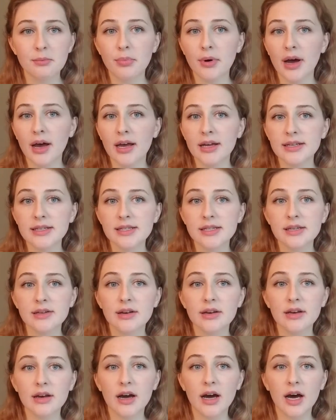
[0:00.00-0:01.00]
but
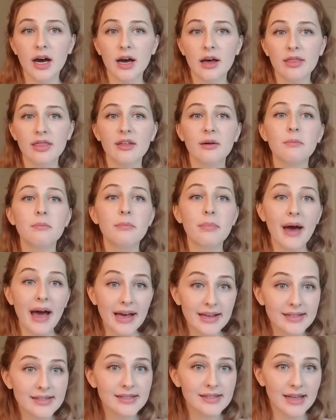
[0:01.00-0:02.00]
the
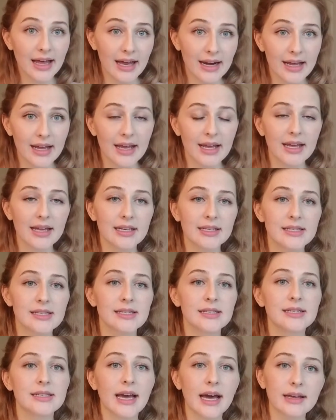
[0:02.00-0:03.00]
best that it
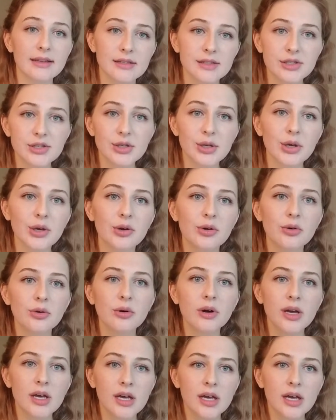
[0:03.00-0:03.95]
gets to